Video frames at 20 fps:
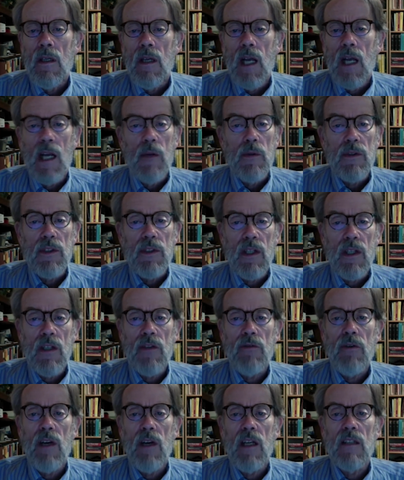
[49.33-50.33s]
I was
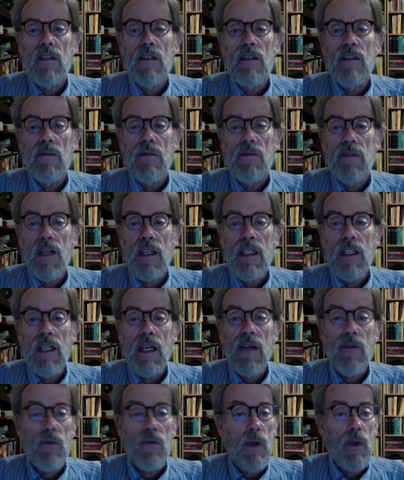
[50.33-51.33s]
contracted to find
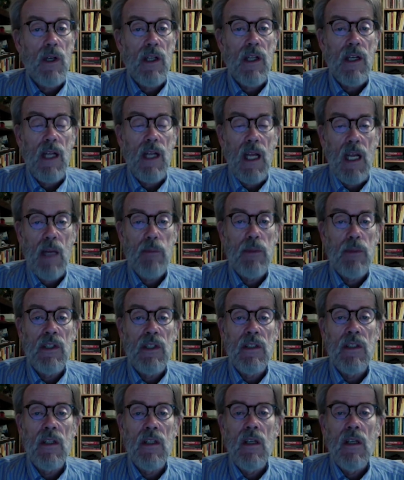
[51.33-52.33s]
out what had
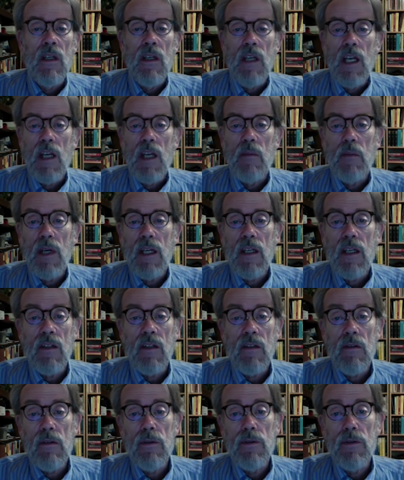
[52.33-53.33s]
happened, and my
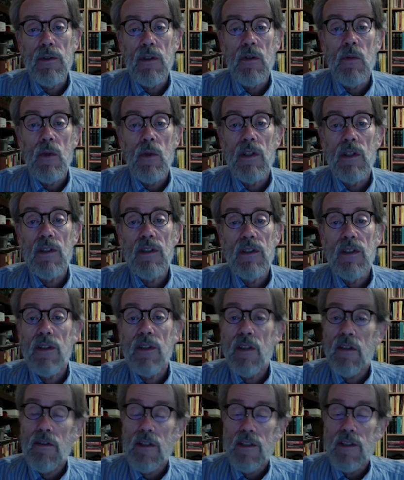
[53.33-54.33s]
conclusion was that
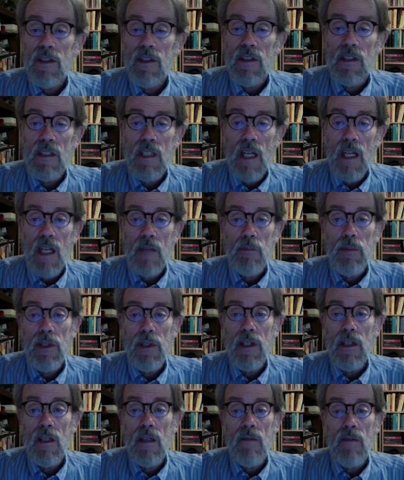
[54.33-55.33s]
there had just not been
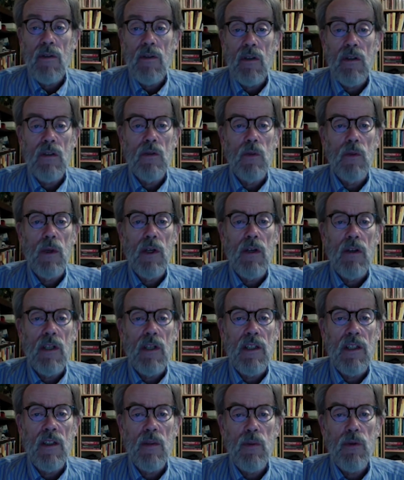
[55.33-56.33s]
enough hardware
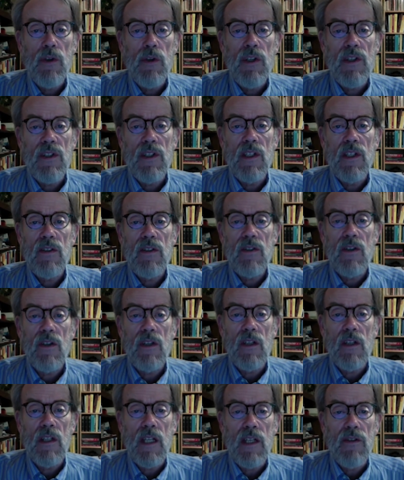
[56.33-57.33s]
in the precincts on
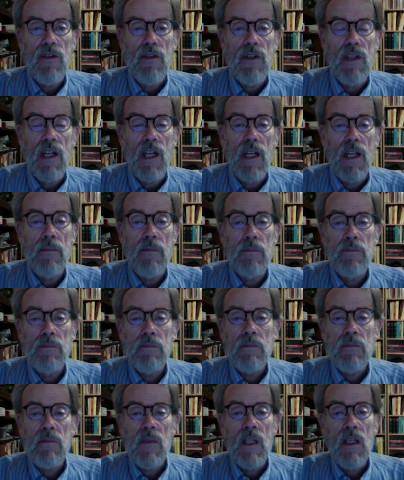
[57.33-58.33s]
election day.
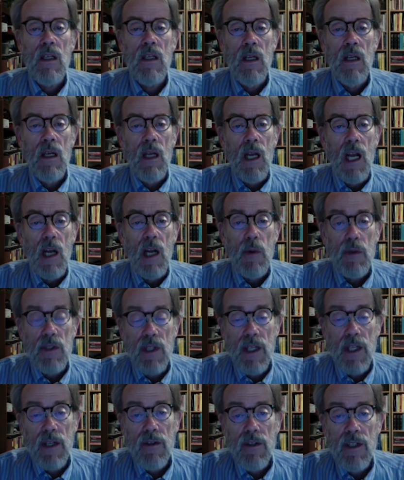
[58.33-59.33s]
I was
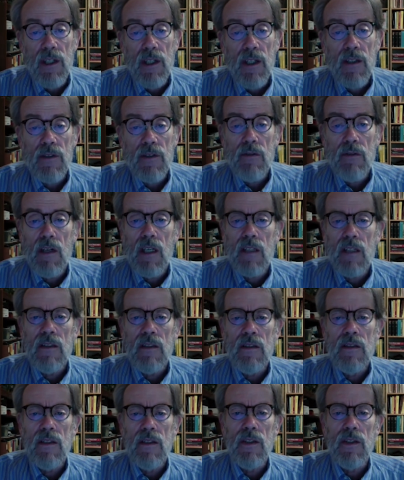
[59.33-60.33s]
later
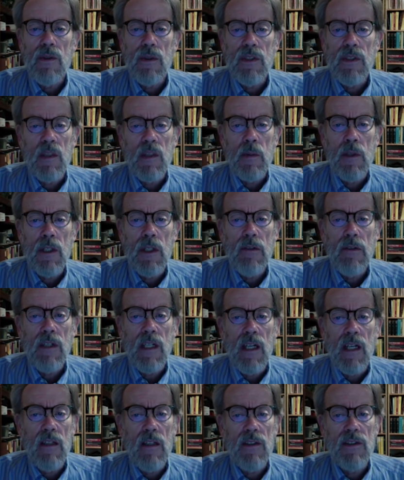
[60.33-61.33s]
contracted to do a similar
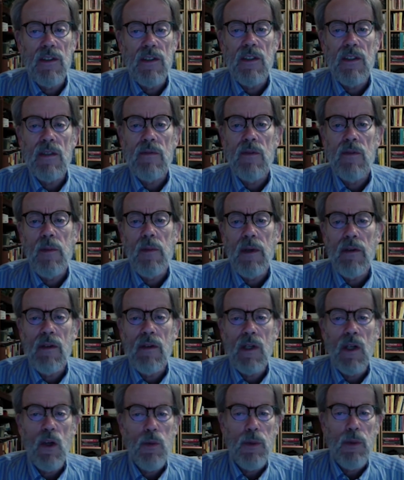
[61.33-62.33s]
analysis for
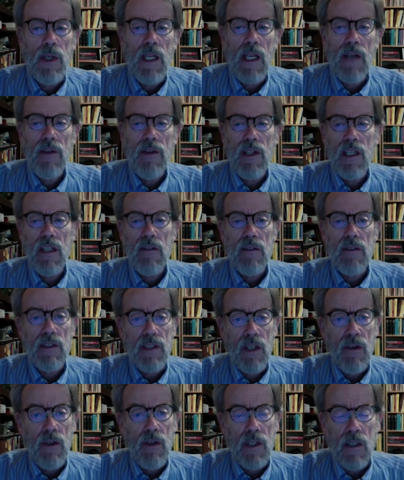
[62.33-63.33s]
Maricopa County,
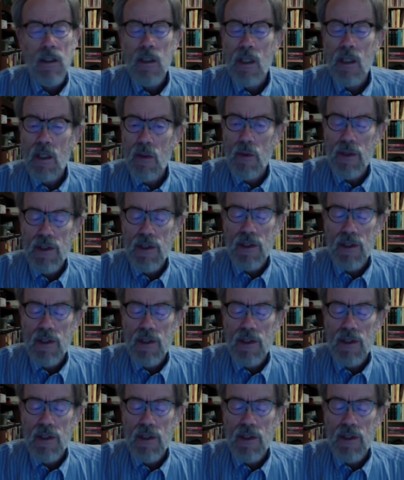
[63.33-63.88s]
Arizona, which